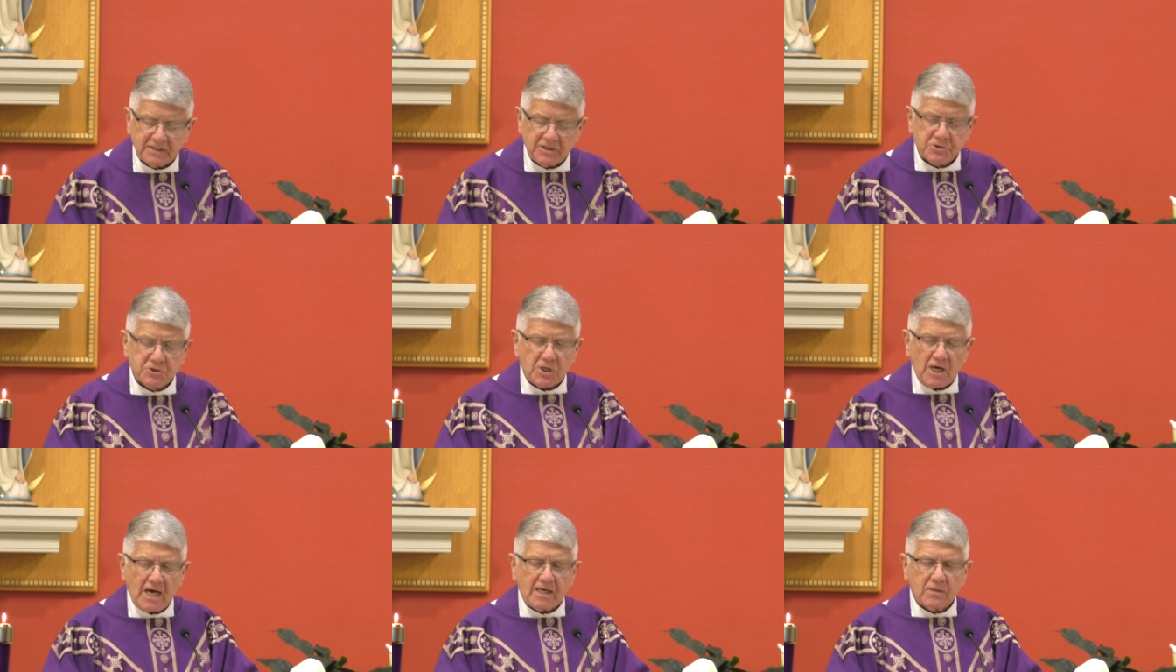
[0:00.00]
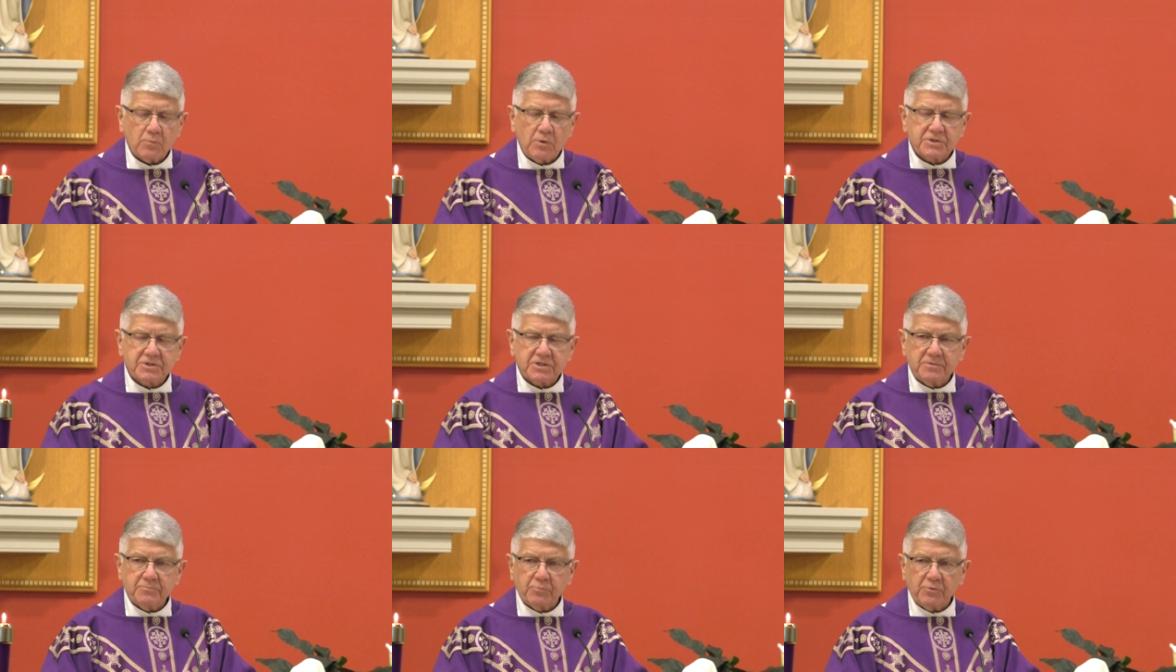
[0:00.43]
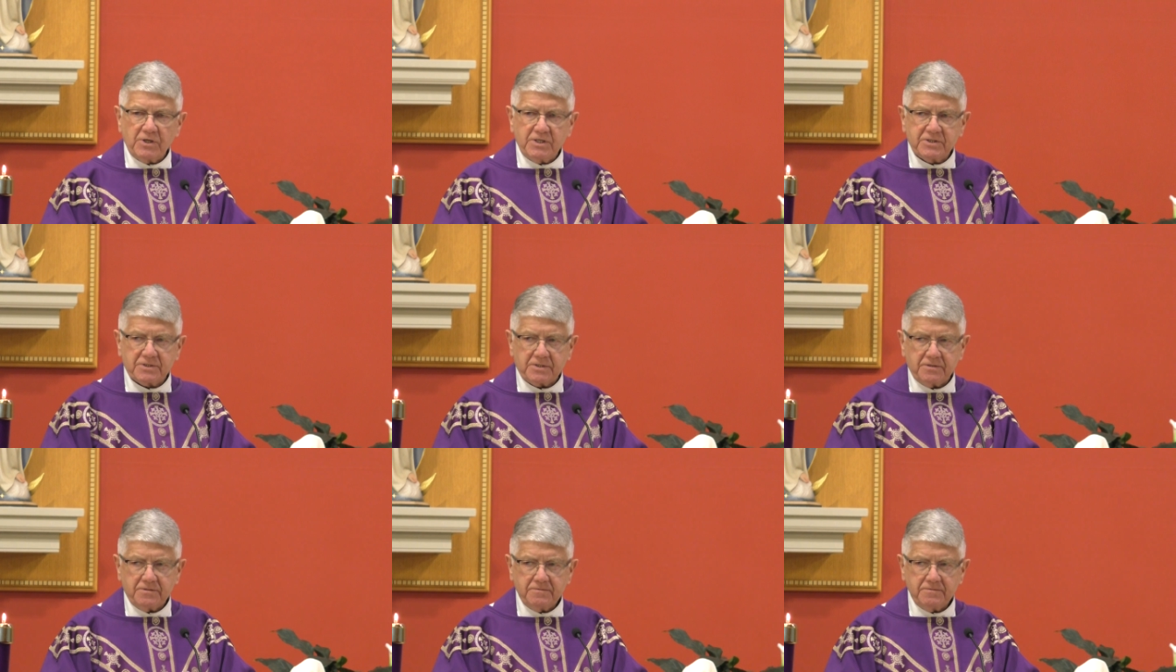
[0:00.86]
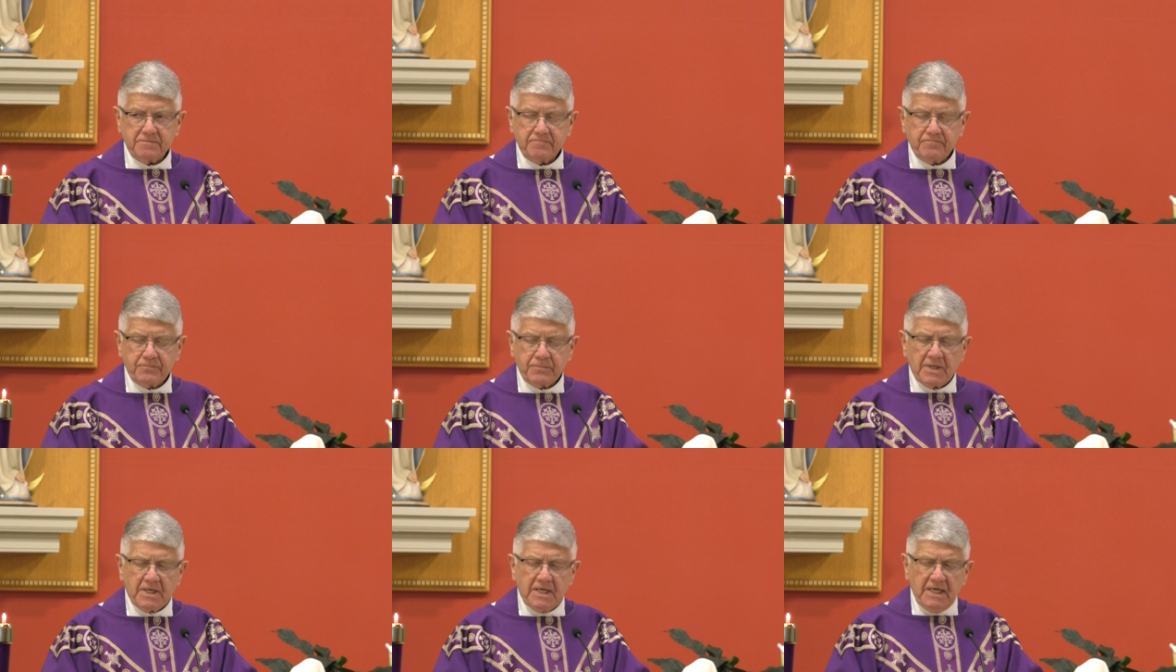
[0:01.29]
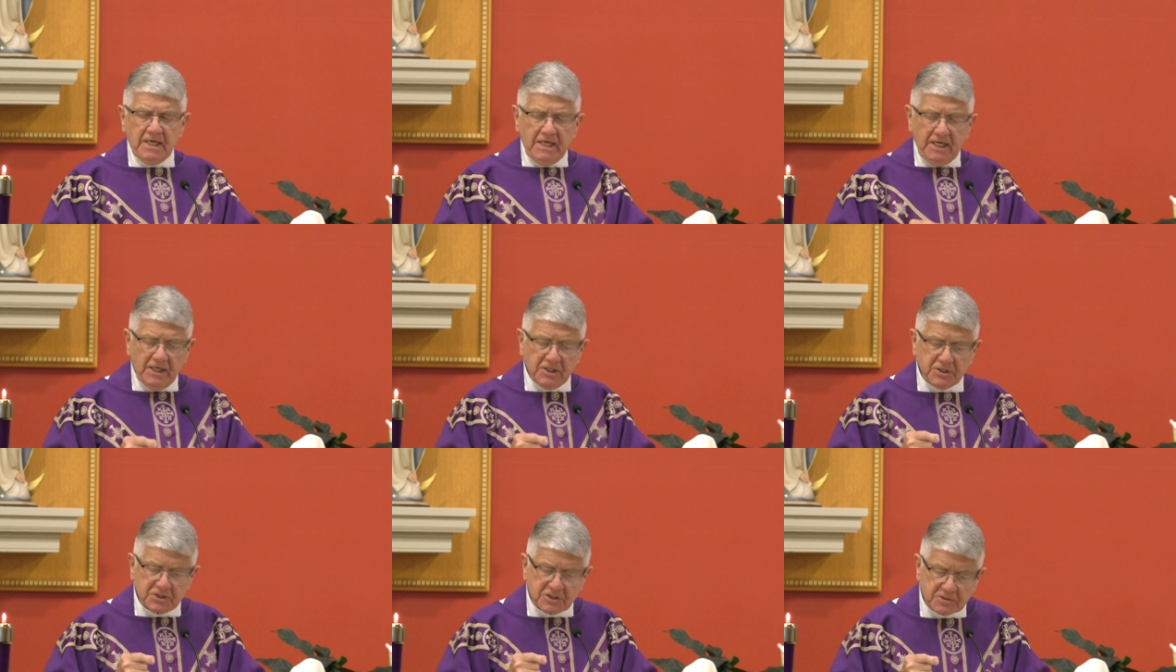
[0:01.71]
that John was in prison,
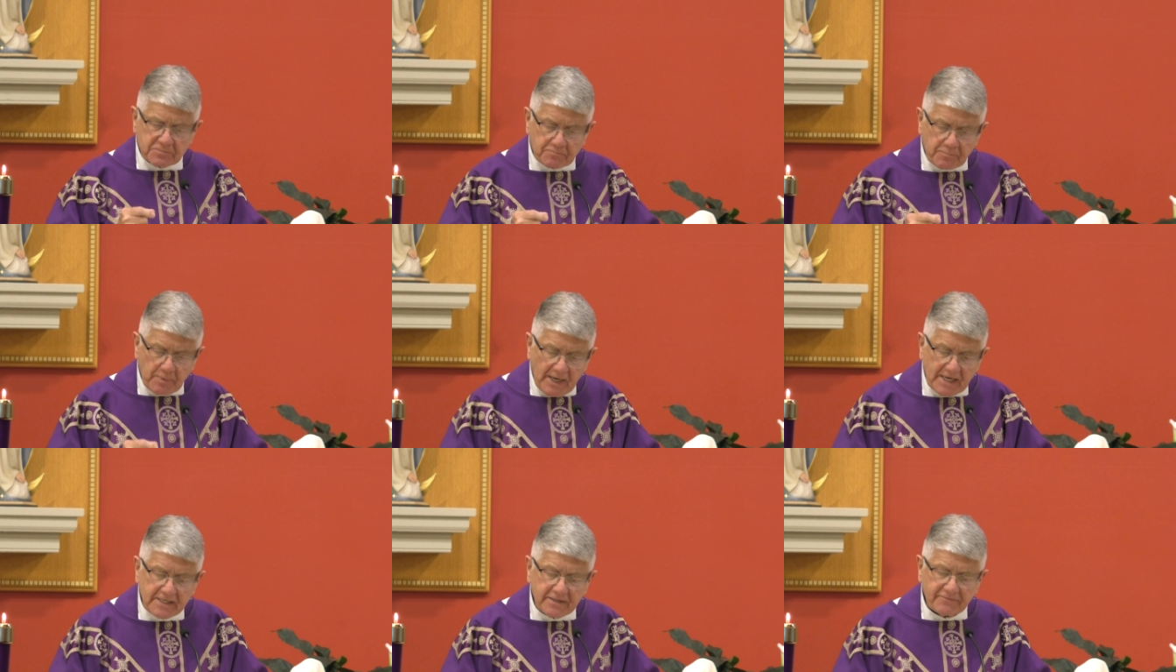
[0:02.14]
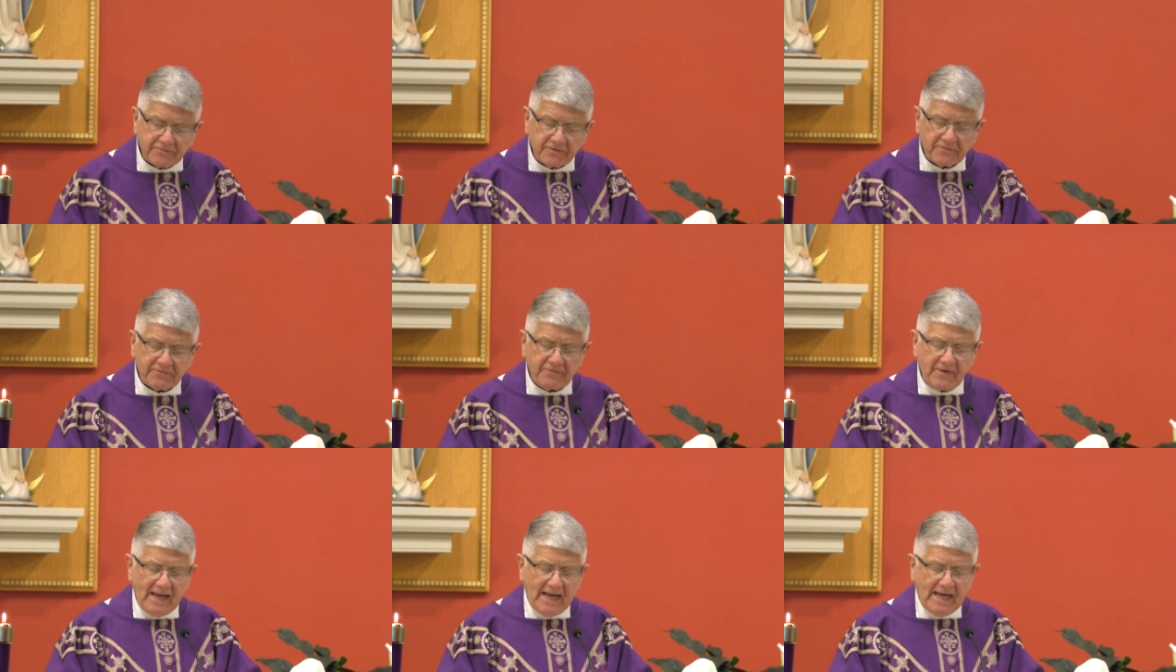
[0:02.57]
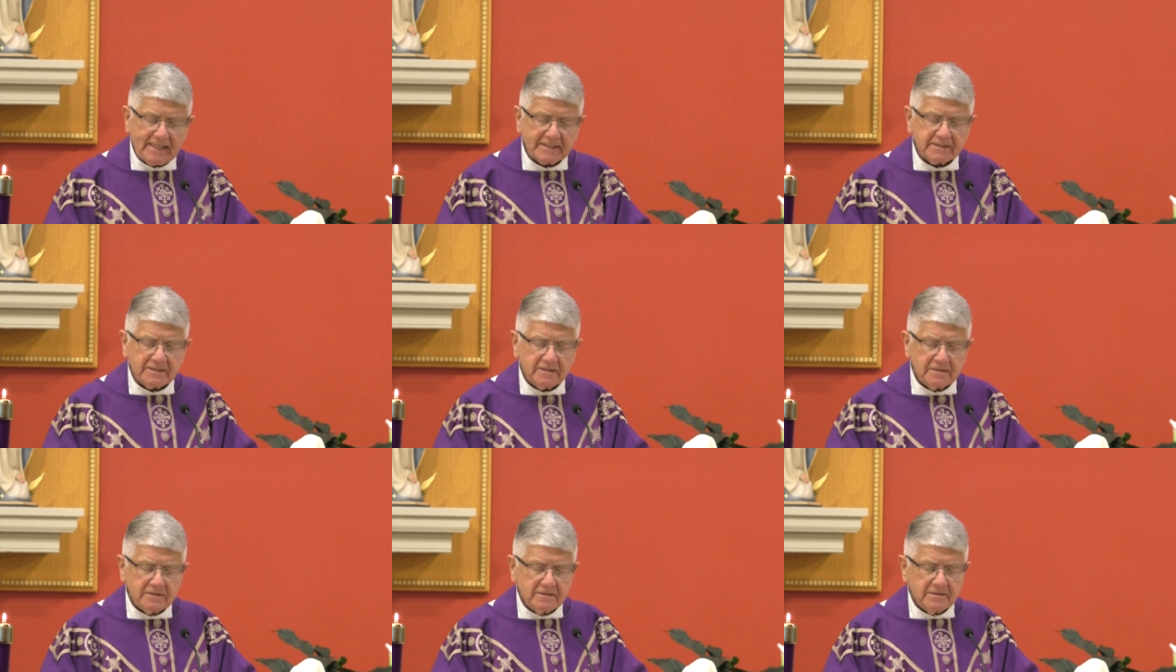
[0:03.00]
in spite of the fact